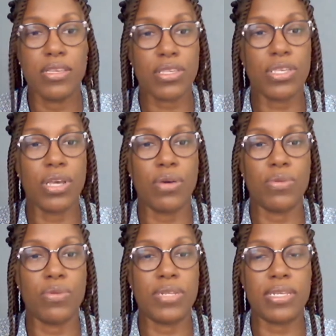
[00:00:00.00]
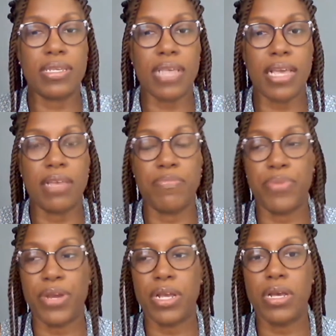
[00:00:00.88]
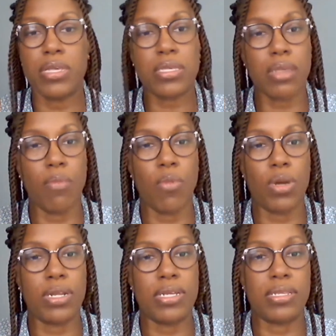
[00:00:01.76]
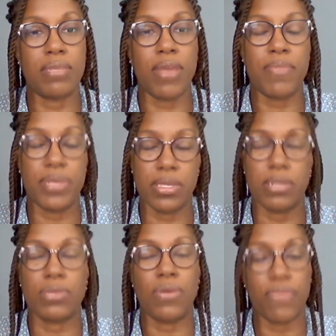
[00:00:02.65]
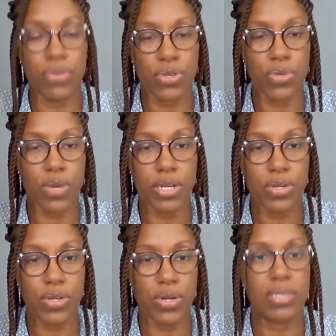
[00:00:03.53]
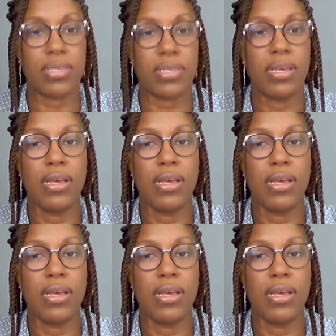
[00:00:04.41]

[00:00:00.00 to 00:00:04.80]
see how it is I could bring someone into my business, of course, who I trust,